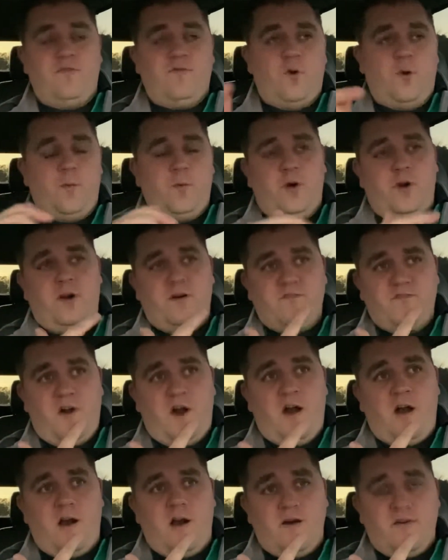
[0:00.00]

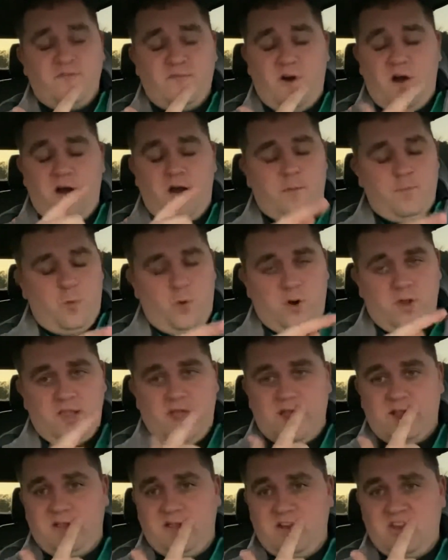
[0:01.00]
far more
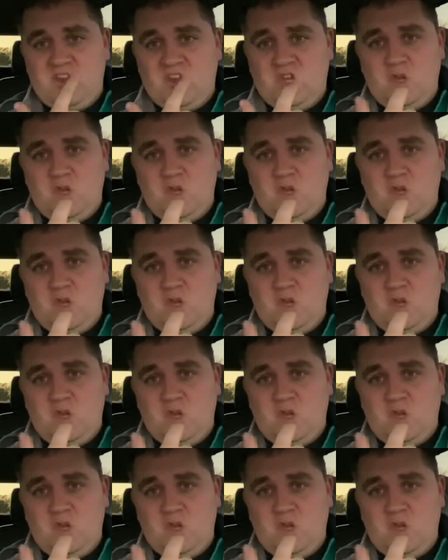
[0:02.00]
likely